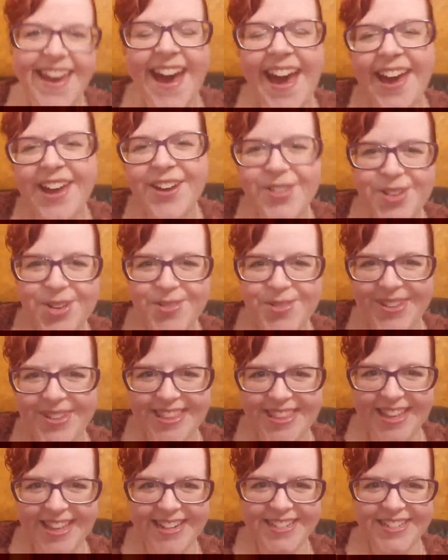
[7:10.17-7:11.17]
I don't know what
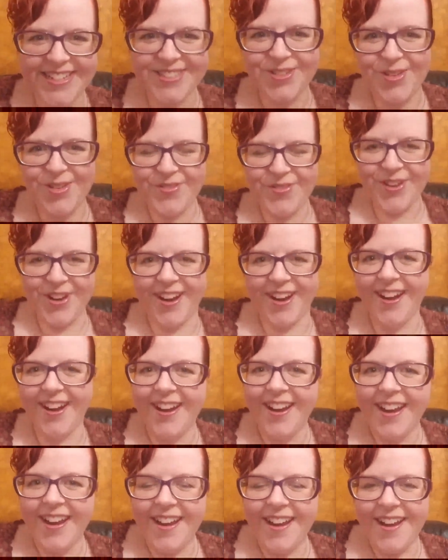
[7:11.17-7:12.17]
that is over
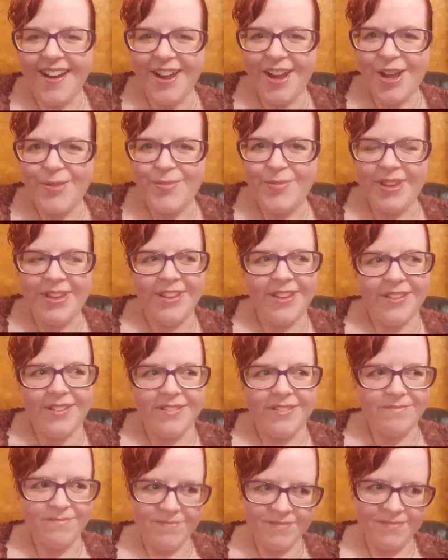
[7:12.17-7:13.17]

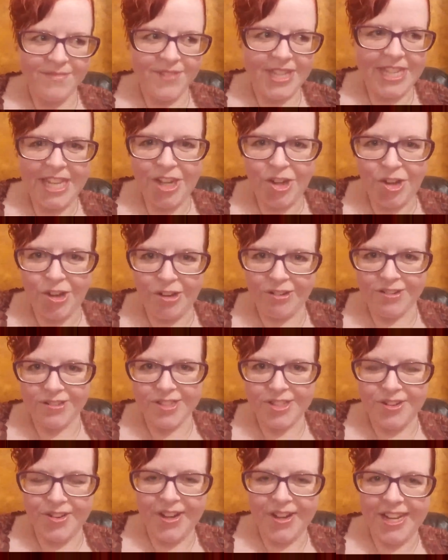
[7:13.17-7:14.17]
in
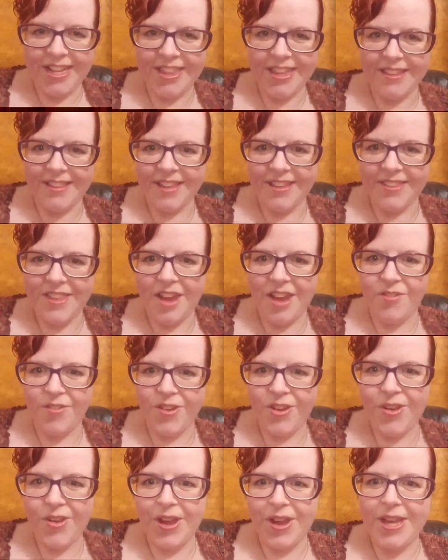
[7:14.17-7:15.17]
liters or anything like that
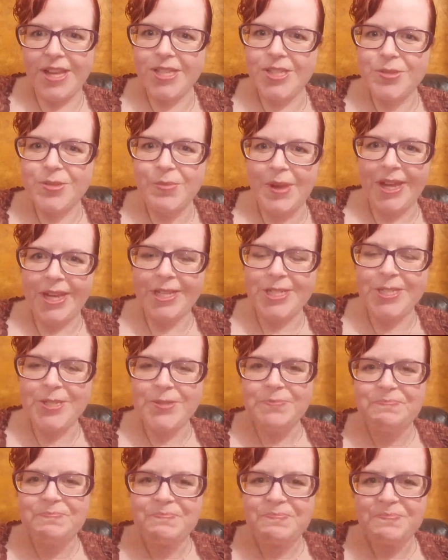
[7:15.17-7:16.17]
for you guys, but
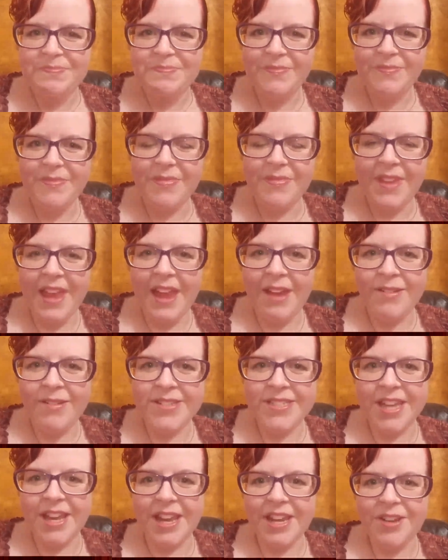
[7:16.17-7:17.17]
I
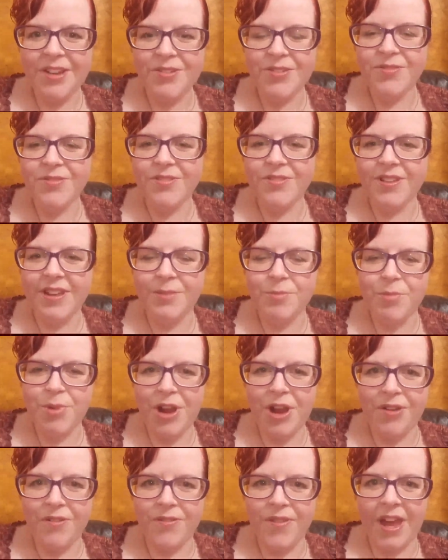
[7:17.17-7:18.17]
was kind of
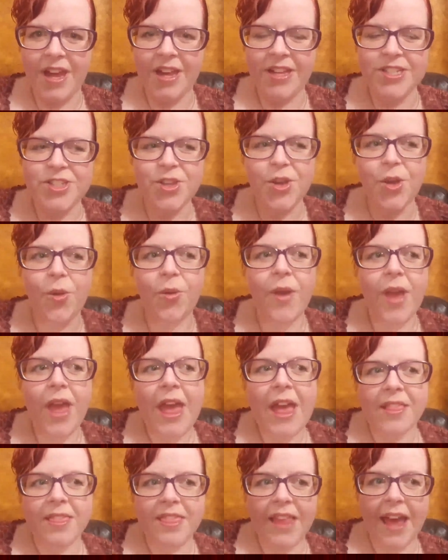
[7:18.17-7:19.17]
proud of that. So
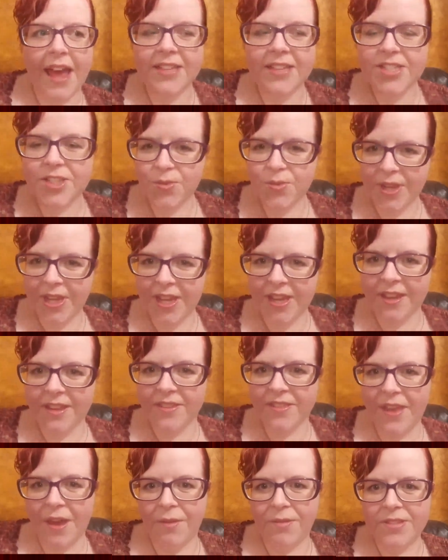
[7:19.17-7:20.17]
last
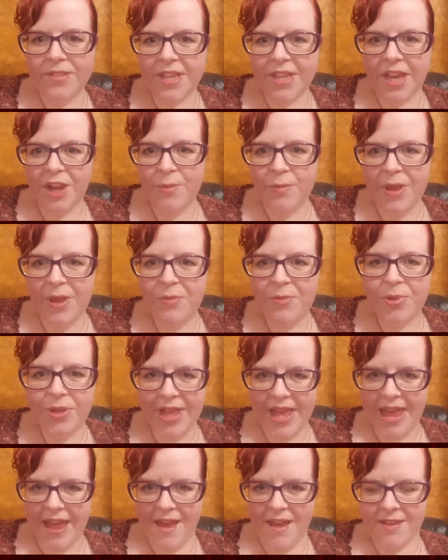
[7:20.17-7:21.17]
week, that was kind of my
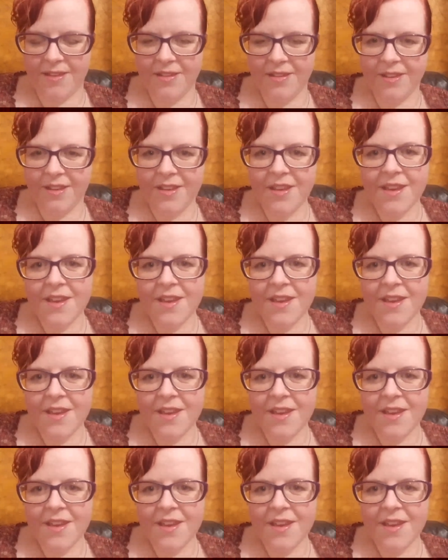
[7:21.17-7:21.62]
plan.